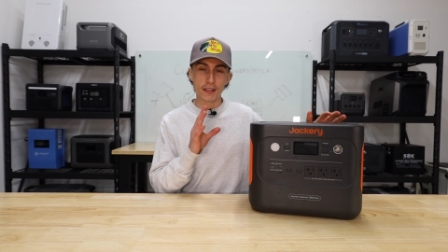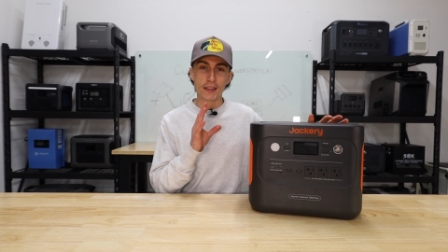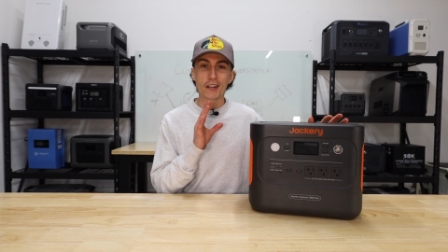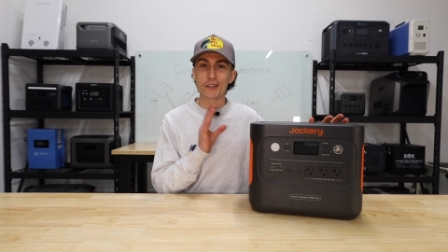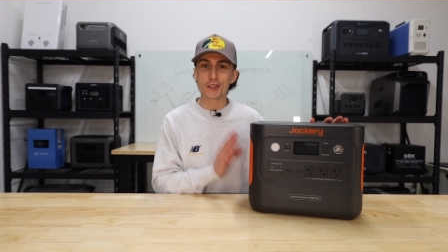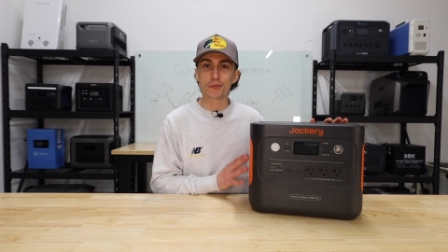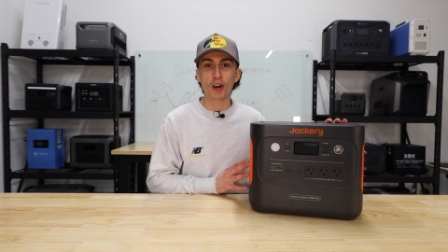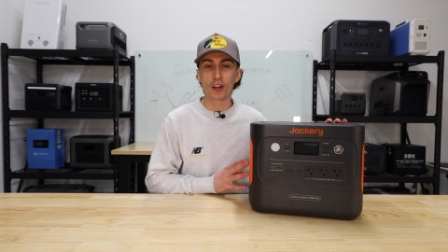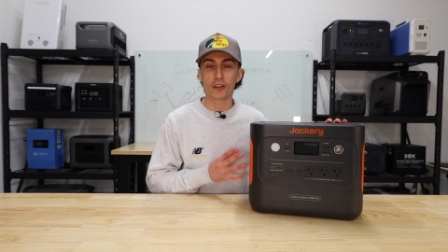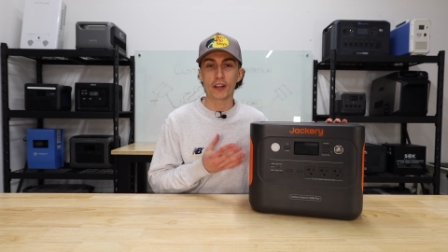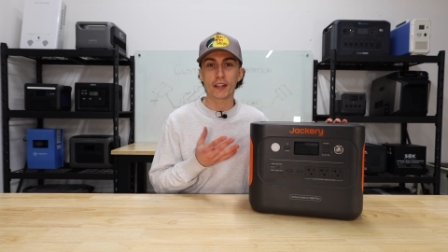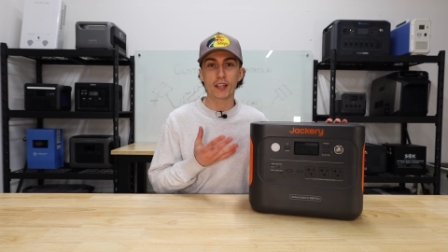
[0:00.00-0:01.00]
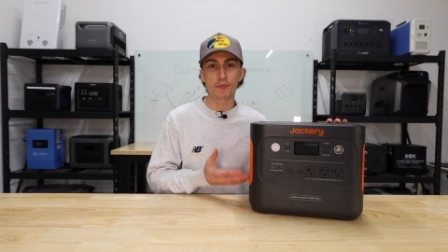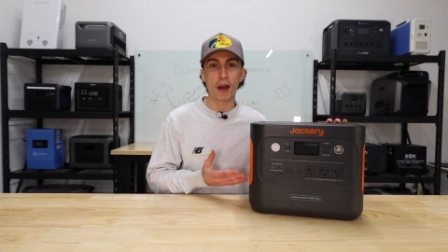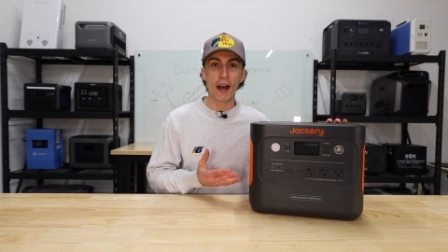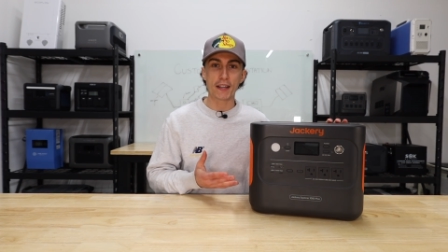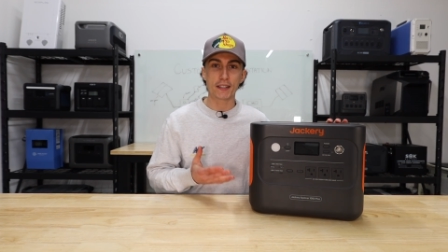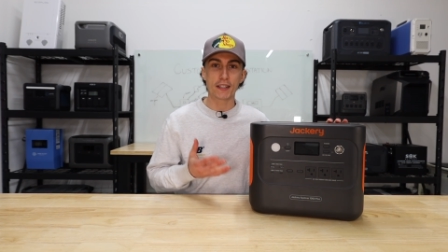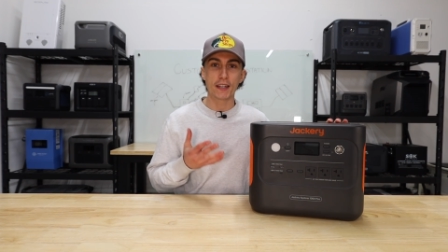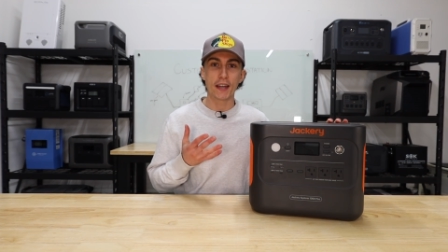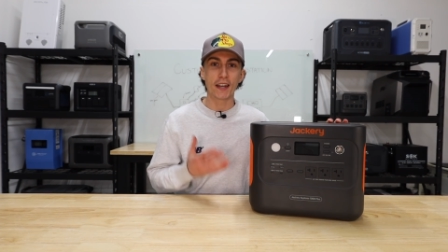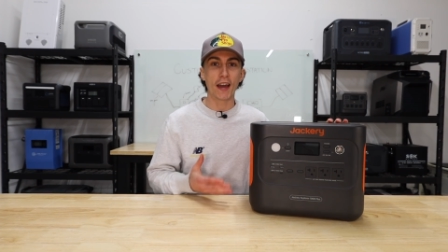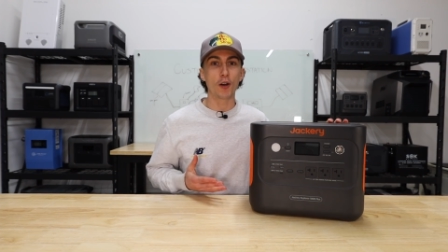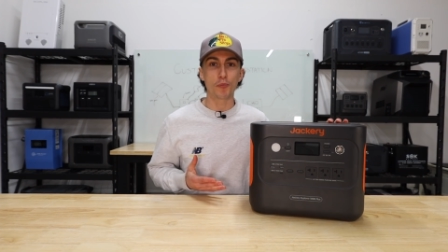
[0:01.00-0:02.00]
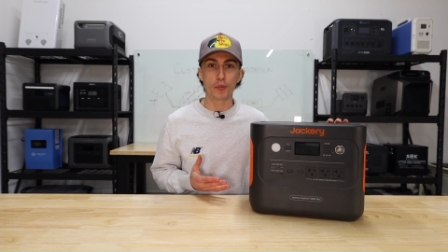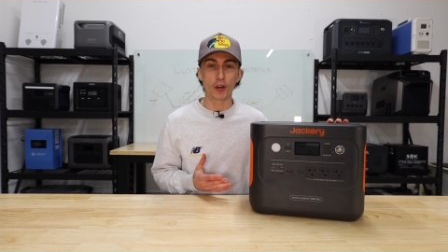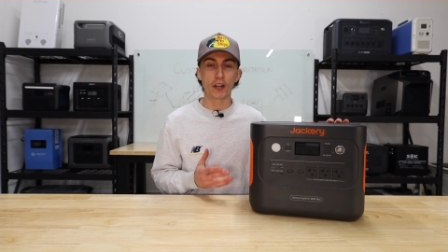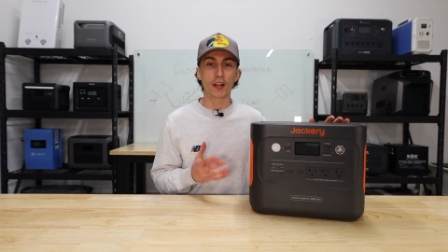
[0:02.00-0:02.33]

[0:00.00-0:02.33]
that they are smaller in capacity and output.